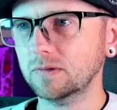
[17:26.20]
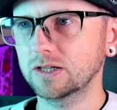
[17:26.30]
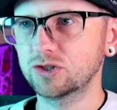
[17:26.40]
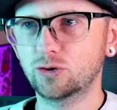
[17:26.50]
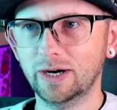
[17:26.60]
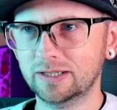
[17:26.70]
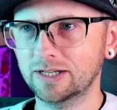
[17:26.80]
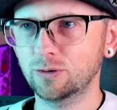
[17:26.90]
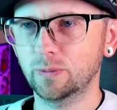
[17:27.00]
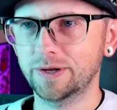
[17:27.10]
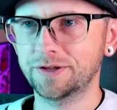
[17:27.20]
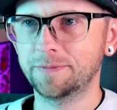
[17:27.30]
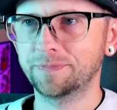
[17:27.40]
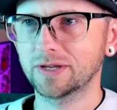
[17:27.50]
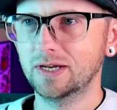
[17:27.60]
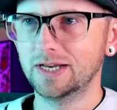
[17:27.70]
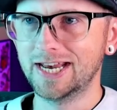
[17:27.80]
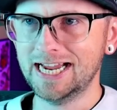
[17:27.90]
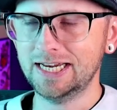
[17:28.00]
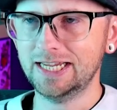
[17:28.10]
directly into a rhythm,
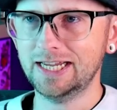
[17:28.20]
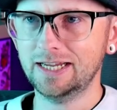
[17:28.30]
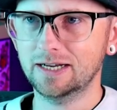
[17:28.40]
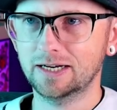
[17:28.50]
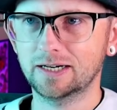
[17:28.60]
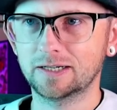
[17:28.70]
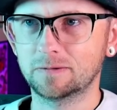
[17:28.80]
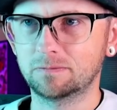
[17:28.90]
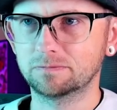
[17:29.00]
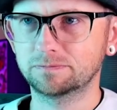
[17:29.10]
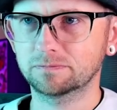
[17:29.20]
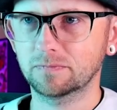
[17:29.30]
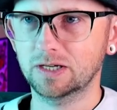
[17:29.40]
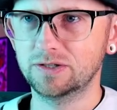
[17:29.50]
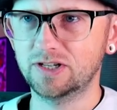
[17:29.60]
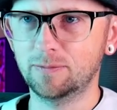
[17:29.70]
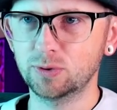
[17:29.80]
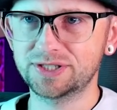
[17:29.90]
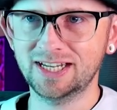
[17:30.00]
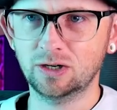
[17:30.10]
90, double
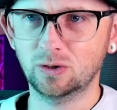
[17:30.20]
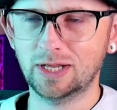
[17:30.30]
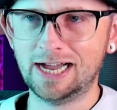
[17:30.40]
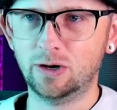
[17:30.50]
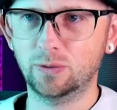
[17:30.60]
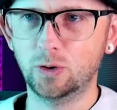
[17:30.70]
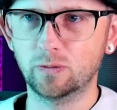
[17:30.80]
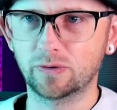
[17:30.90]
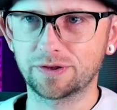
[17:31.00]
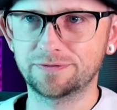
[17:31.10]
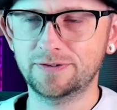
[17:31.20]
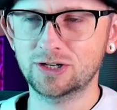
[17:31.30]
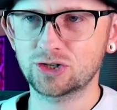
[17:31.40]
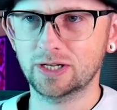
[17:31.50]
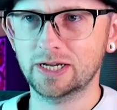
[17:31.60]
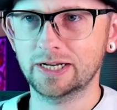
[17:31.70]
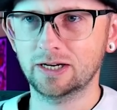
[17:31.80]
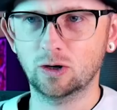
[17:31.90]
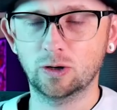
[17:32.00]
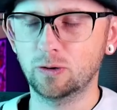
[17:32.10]
single out over the finish line,
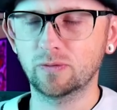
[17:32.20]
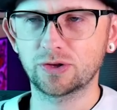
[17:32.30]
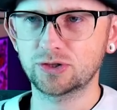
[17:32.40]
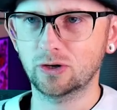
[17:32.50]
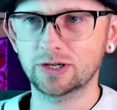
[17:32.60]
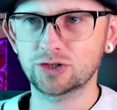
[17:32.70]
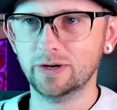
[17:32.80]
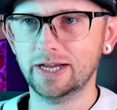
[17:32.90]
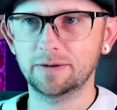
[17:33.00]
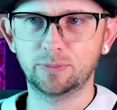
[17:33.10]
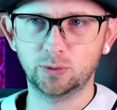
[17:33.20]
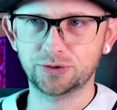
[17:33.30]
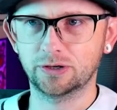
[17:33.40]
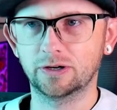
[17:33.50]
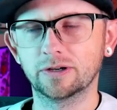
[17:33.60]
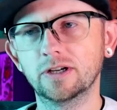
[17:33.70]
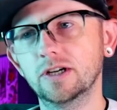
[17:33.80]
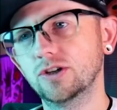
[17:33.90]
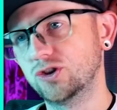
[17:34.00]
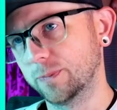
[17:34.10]
or over the starting straight, bull turn,
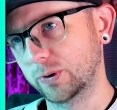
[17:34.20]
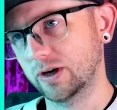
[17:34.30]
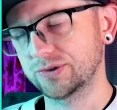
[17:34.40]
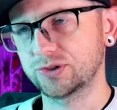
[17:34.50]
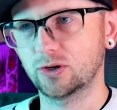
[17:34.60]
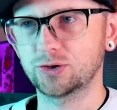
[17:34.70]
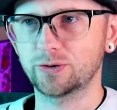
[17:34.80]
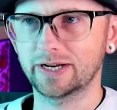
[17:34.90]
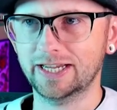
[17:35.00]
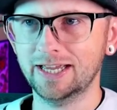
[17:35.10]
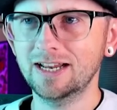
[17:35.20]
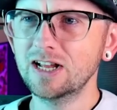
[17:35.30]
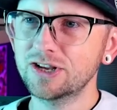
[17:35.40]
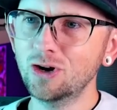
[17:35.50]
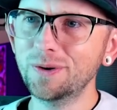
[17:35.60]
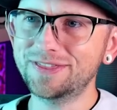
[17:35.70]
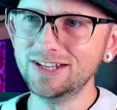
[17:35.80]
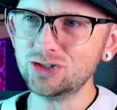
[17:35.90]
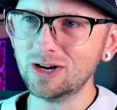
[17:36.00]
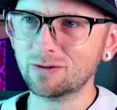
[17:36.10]
jump across the start straight again. You know what,
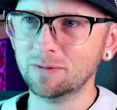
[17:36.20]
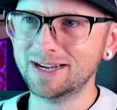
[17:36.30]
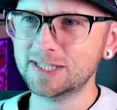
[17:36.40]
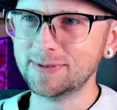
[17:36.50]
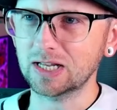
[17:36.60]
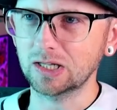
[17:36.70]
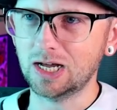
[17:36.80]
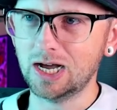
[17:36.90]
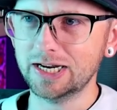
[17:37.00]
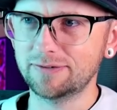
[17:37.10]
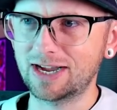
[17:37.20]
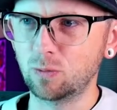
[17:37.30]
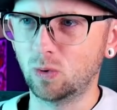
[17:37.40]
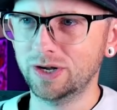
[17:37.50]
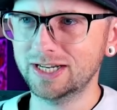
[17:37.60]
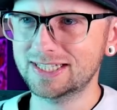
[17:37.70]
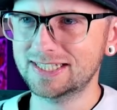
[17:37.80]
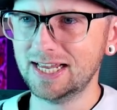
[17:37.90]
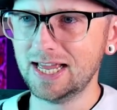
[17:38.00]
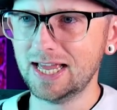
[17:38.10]
this track reminds me a lot of, I want to
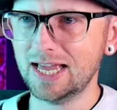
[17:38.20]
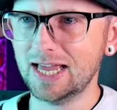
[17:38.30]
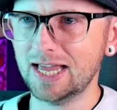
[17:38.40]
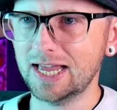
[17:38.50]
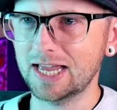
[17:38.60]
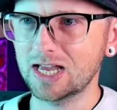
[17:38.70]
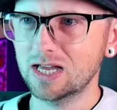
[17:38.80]
say,